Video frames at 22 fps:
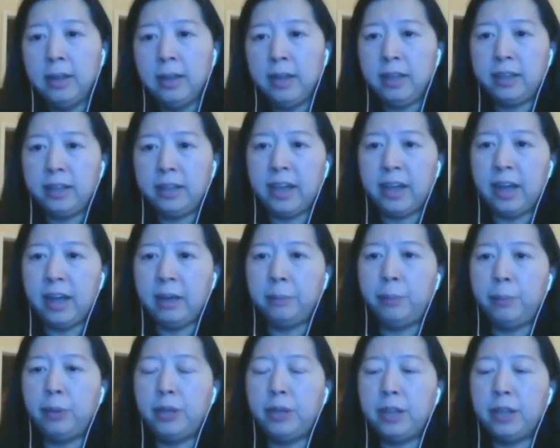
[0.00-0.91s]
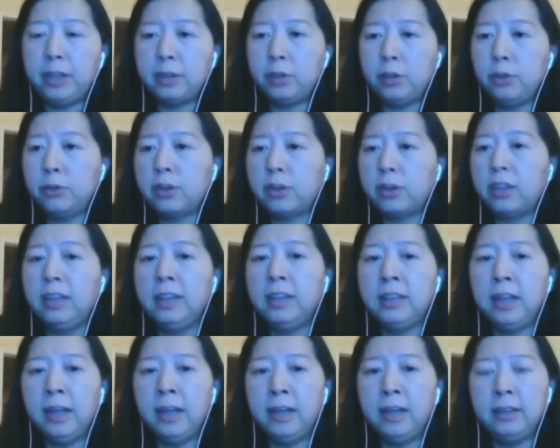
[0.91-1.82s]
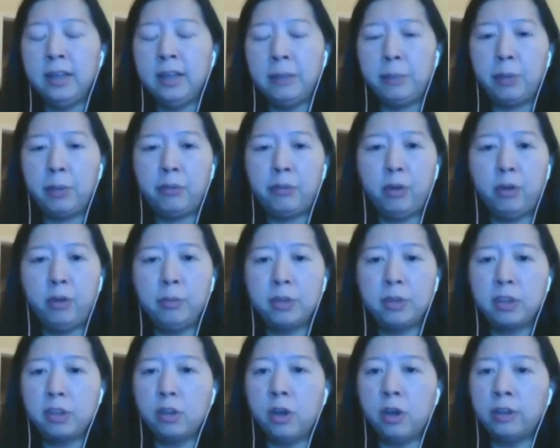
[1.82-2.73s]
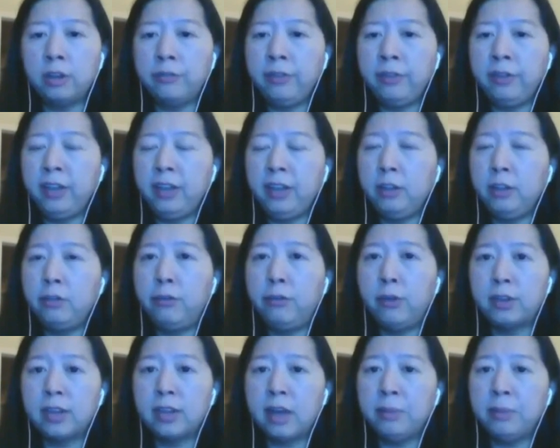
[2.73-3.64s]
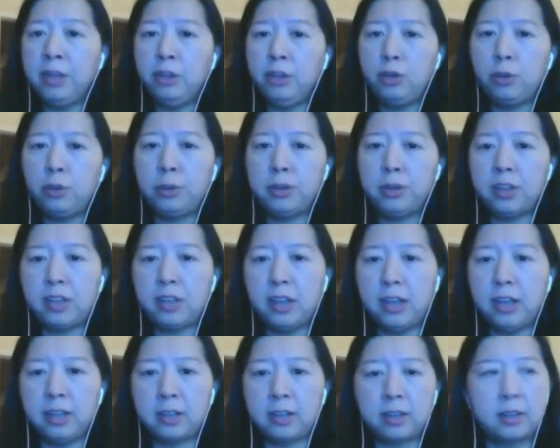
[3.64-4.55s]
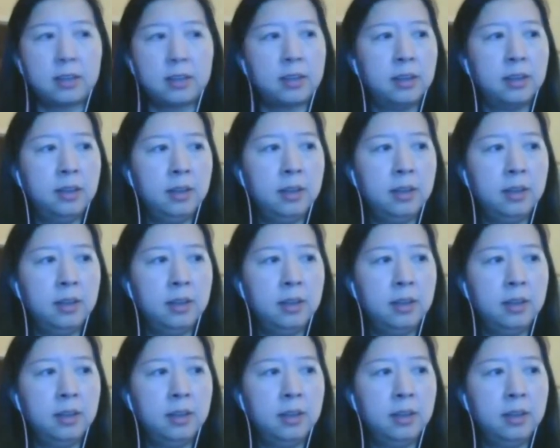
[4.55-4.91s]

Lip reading: It can predict user intent and perform snort filling for some insurance tasks.